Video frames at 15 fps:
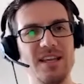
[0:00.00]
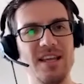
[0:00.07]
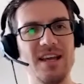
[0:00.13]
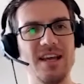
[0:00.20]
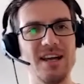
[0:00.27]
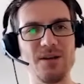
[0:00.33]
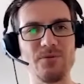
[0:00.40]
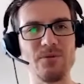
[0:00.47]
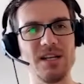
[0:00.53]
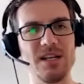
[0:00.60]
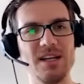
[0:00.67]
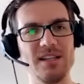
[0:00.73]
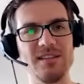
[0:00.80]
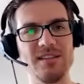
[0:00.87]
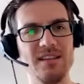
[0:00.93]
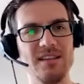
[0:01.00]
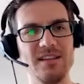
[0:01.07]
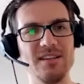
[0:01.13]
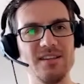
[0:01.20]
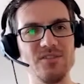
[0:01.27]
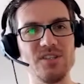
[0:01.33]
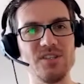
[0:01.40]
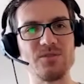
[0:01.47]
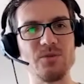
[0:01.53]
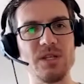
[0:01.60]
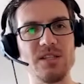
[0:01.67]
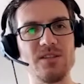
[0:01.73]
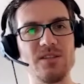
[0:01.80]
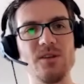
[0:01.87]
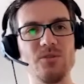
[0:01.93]
hardware in just
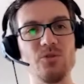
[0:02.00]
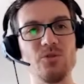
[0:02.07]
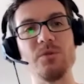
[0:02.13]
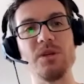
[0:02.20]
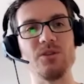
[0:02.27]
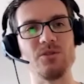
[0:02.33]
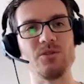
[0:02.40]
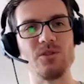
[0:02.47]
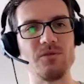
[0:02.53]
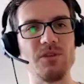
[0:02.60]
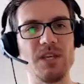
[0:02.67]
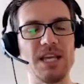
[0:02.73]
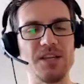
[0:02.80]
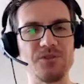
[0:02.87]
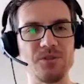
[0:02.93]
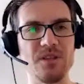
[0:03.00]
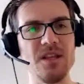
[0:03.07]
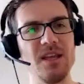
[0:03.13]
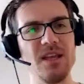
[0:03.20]
with a 2-minute notification,